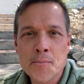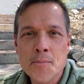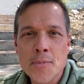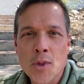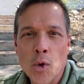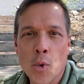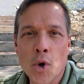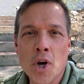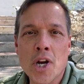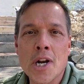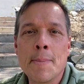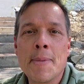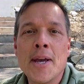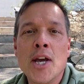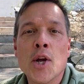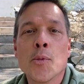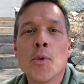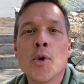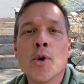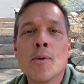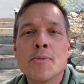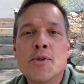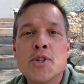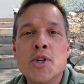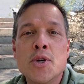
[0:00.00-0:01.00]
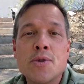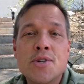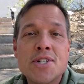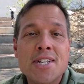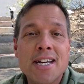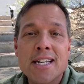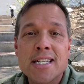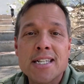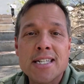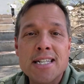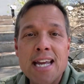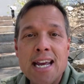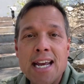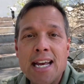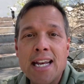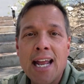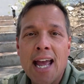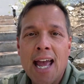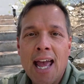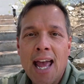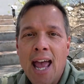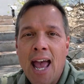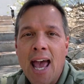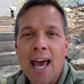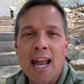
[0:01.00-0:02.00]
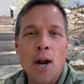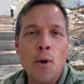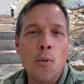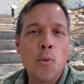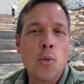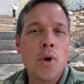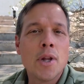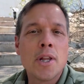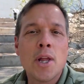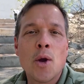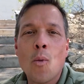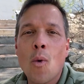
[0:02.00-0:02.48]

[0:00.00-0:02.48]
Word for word: We're going to be in room 216, and I really